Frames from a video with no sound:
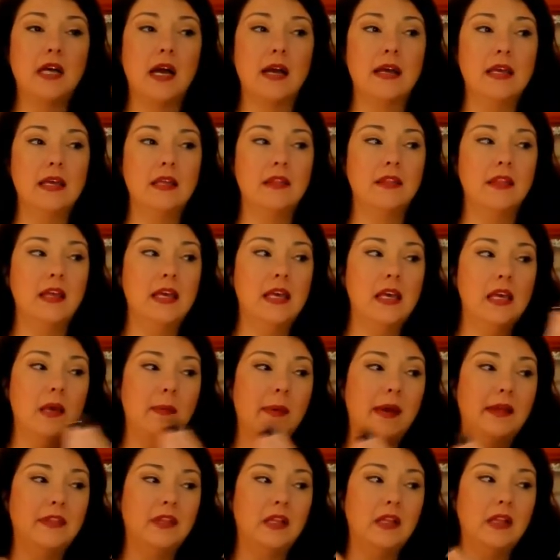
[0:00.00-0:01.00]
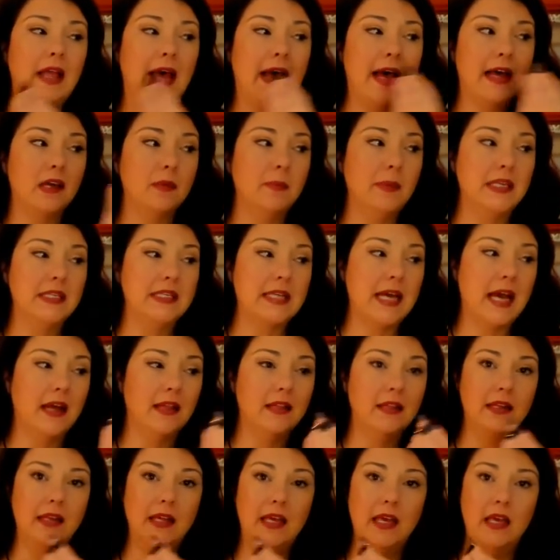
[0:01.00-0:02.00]
thinking about the lack
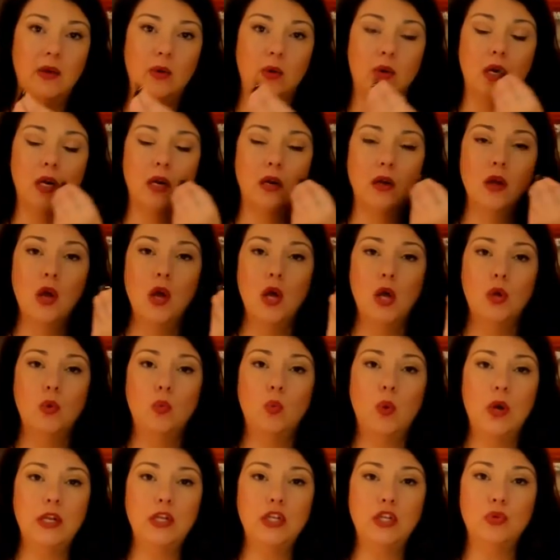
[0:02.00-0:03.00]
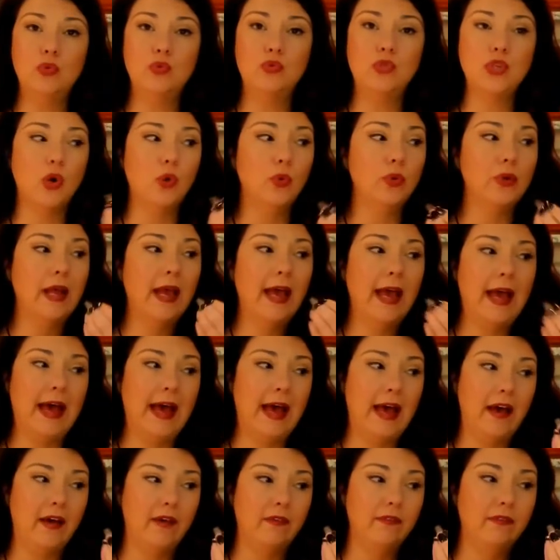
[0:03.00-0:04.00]
mentality or what you don't
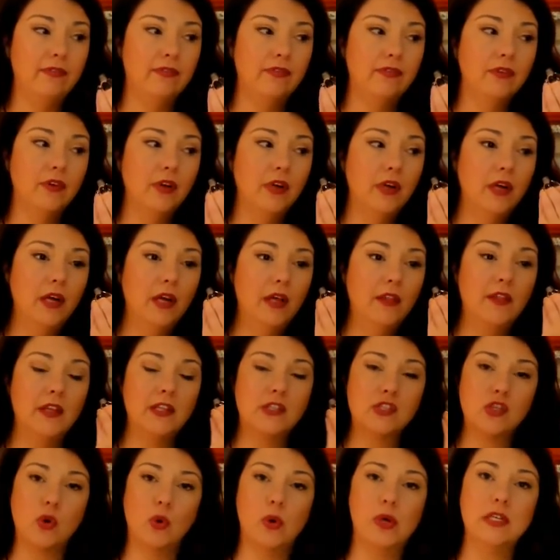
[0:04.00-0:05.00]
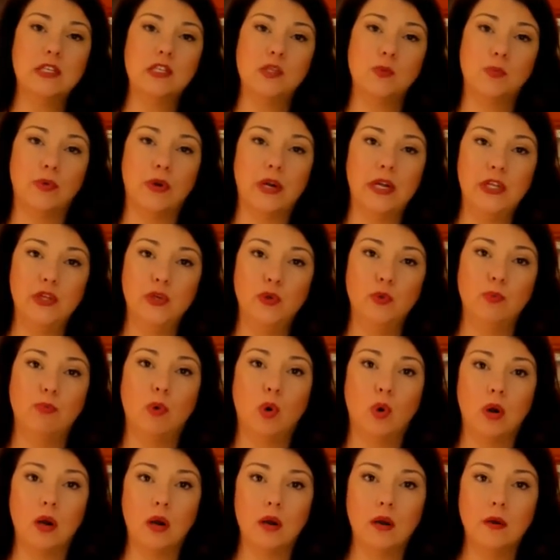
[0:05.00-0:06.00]
have that's going to bring you
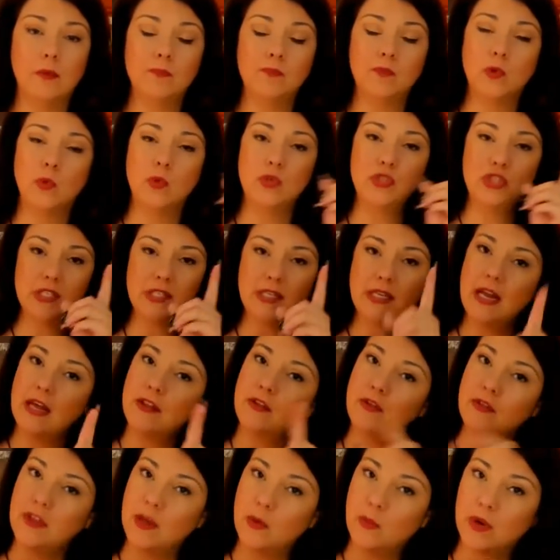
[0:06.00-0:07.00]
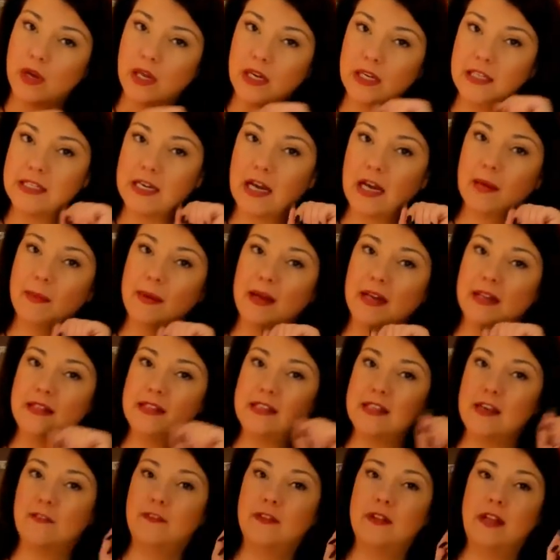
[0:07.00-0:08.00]
more, which is another thing we're going to talk about, the
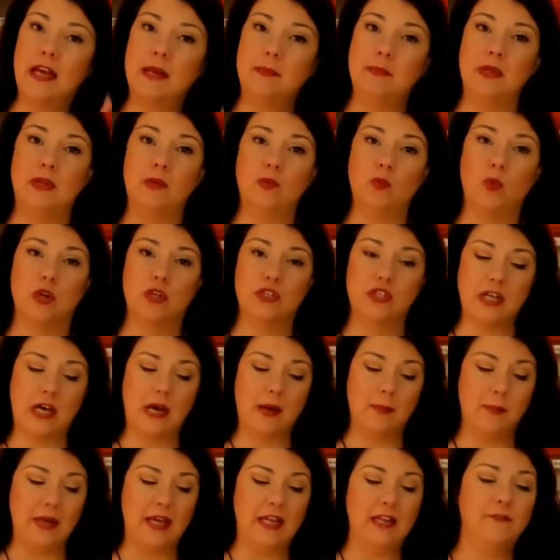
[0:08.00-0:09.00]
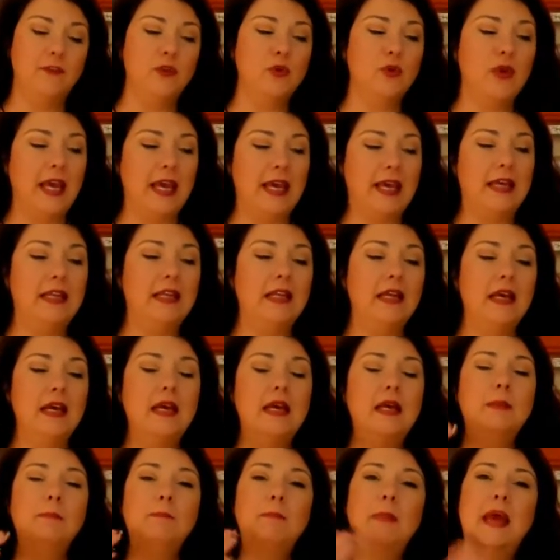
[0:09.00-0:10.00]
self-alignment workshop. And if you can't
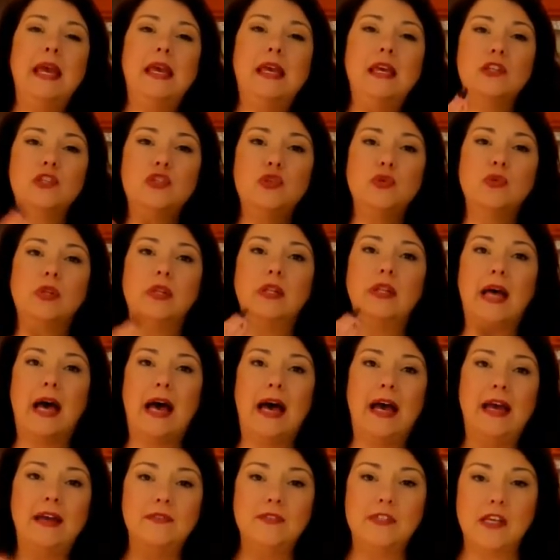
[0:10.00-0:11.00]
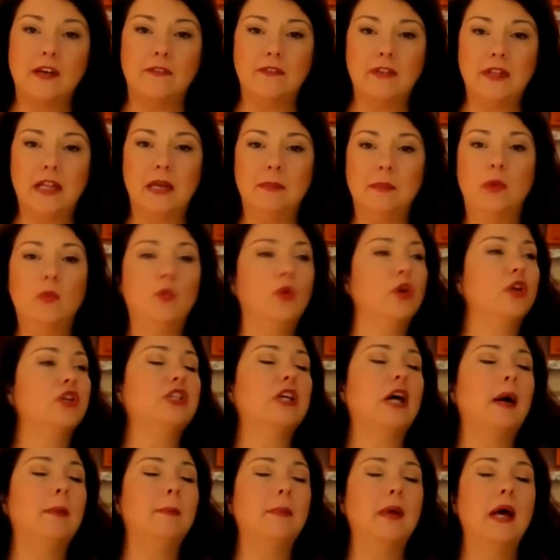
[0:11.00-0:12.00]
make it to the live self-alignment
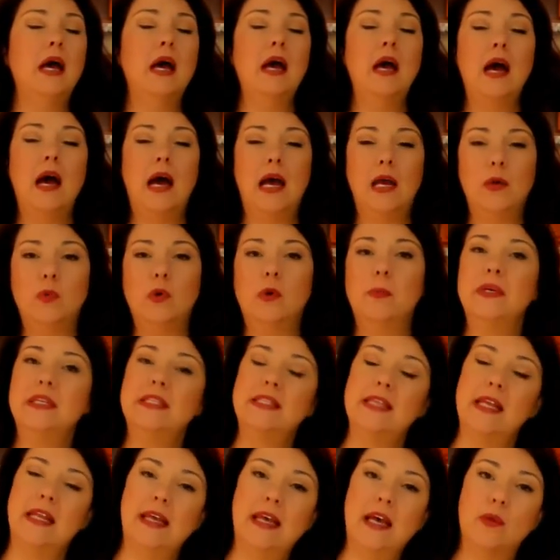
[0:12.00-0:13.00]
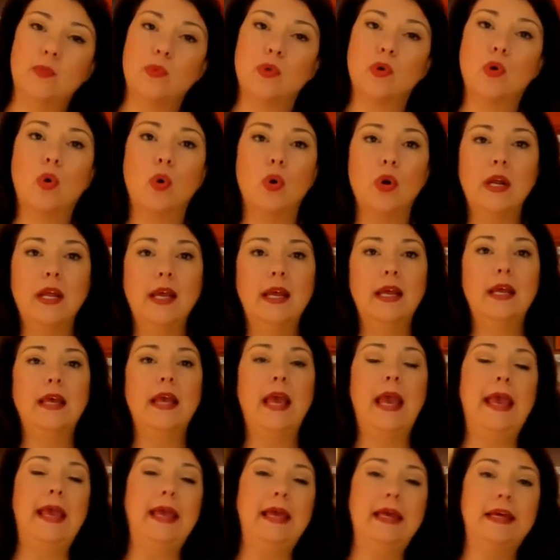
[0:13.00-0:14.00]
workshop, I will be sending out a recording,
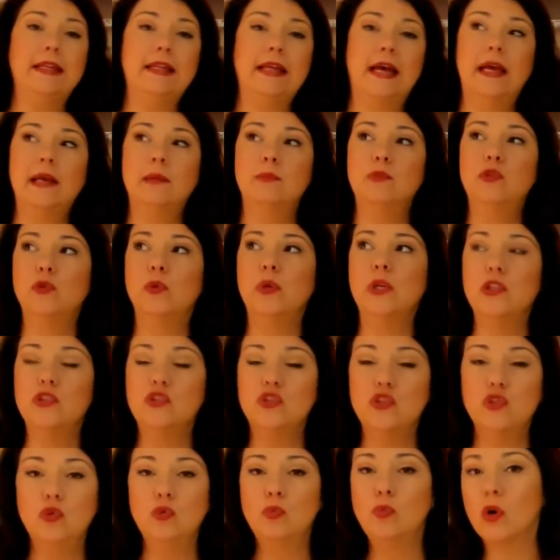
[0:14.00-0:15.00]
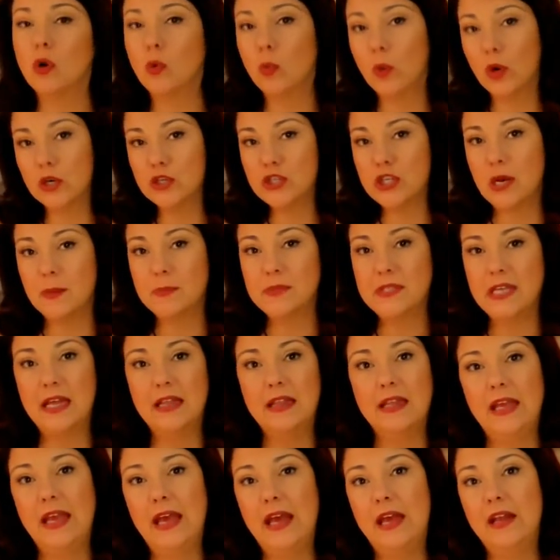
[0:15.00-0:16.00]
and I'm doing two more workshops at
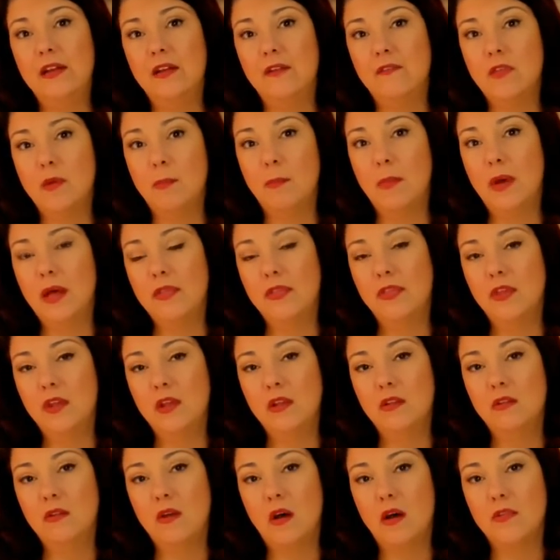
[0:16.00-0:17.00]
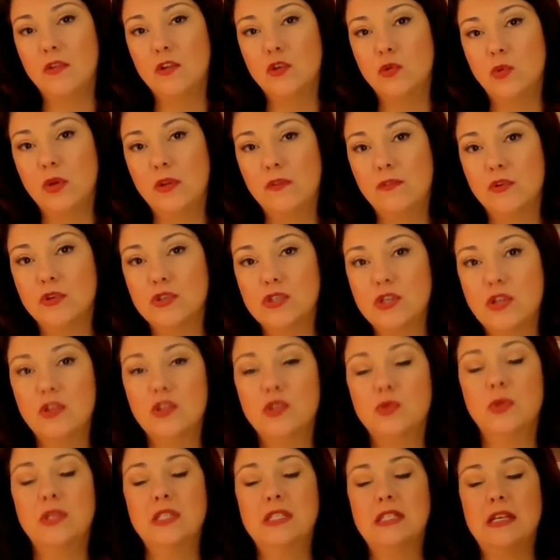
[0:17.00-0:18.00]
the end of the month in, on the 21st and the
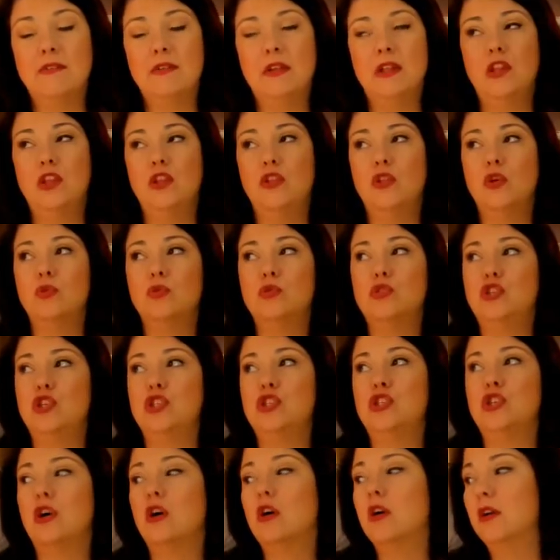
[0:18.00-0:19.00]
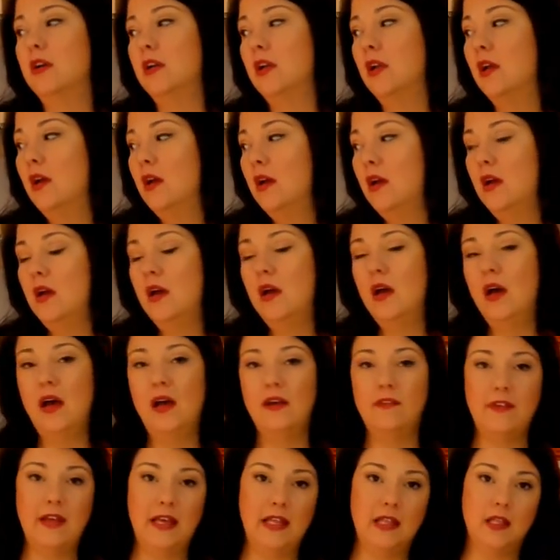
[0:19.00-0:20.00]
27th. Those just aren't
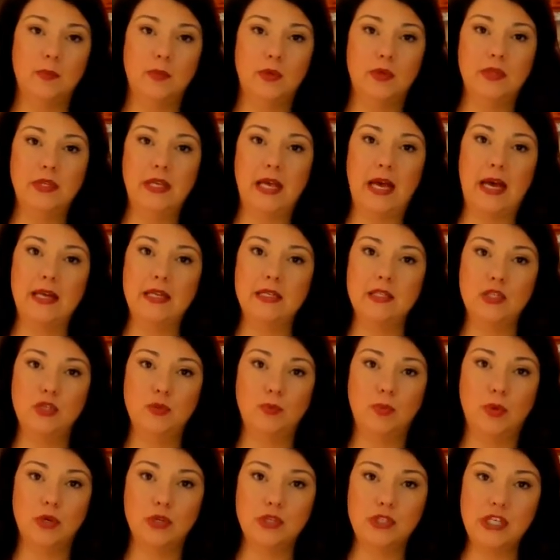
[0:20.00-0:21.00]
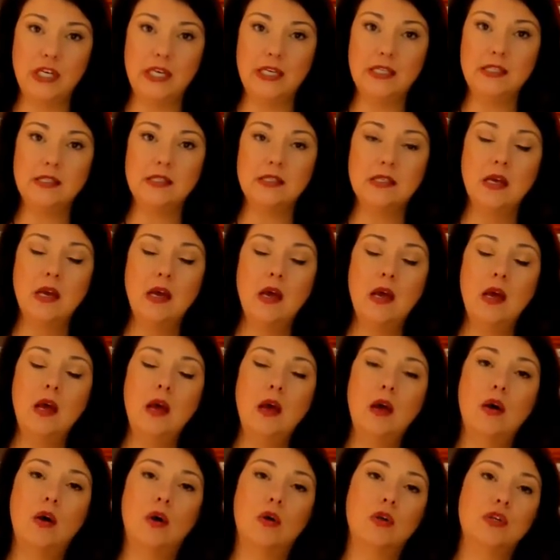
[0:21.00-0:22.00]
available yet to purchase
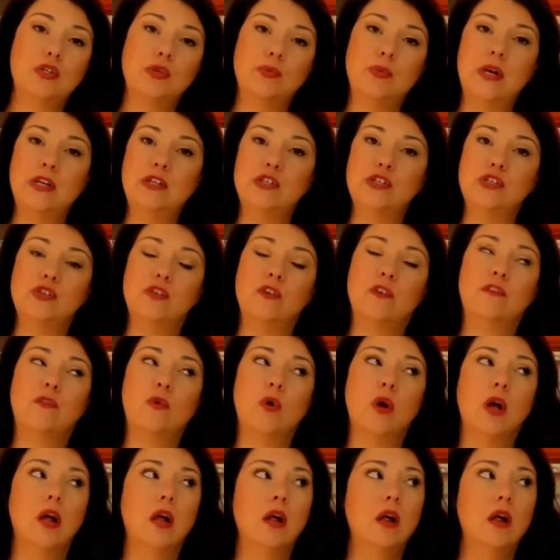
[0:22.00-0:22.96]
or to register for.